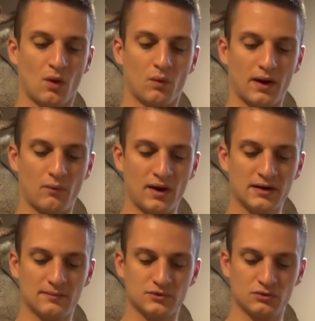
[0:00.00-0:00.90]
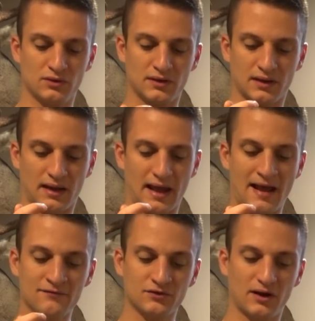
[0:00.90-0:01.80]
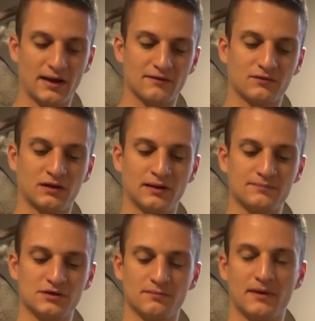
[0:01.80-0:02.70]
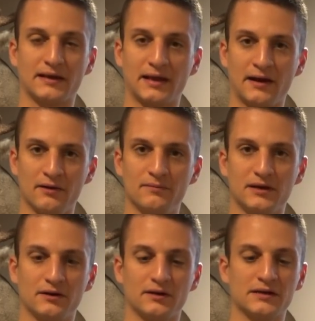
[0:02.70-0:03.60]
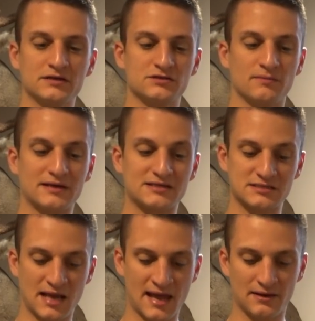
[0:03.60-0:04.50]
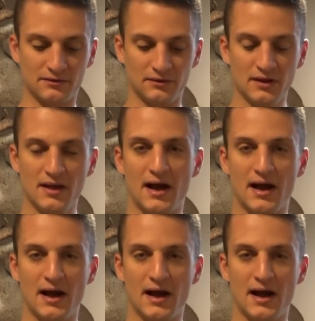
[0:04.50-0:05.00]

what I wind up doing after I have clipped my carabiner into my saddle,